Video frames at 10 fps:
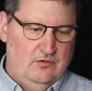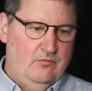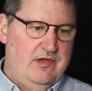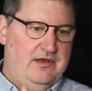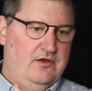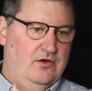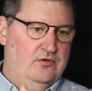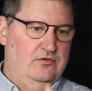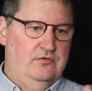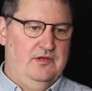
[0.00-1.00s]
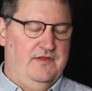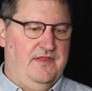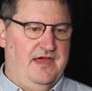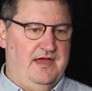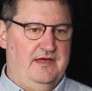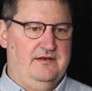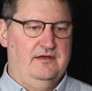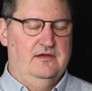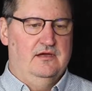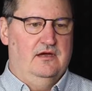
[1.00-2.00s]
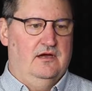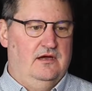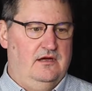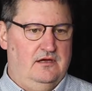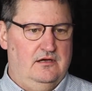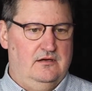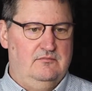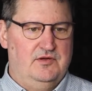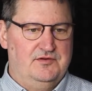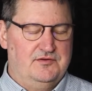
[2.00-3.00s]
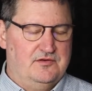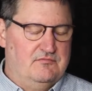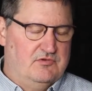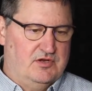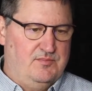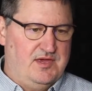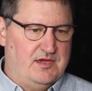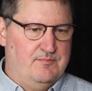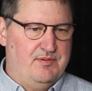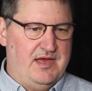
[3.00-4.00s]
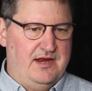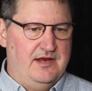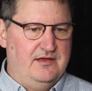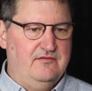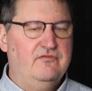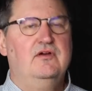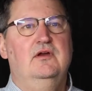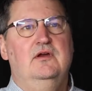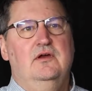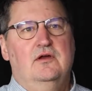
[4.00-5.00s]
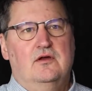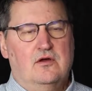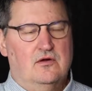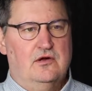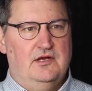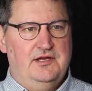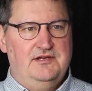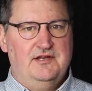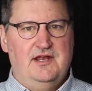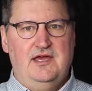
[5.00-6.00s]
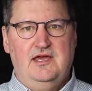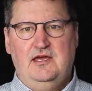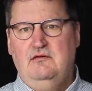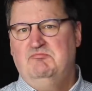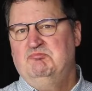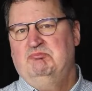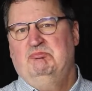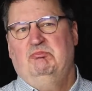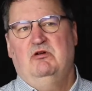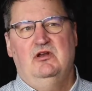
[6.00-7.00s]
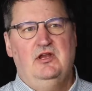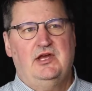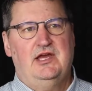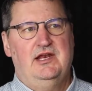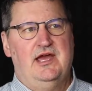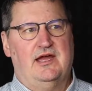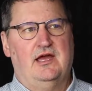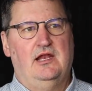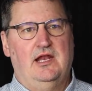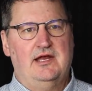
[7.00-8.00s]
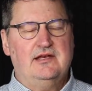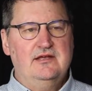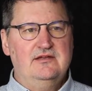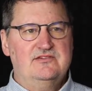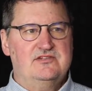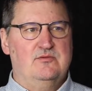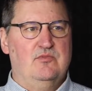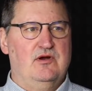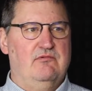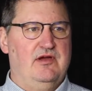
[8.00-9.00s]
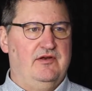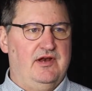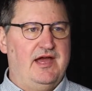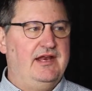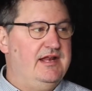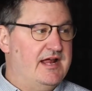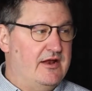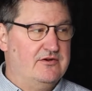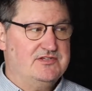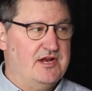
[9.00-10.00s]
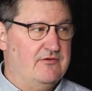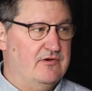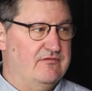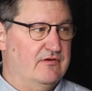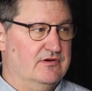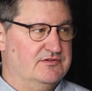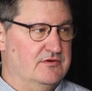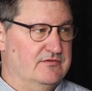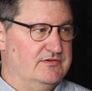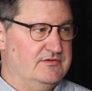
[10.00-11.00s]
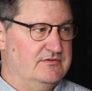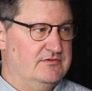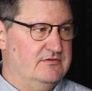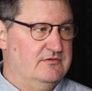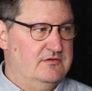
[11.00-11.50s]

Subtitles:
We know that to be competitive, currently today, we're looking at collecting somewhere around $90 an hour for our services.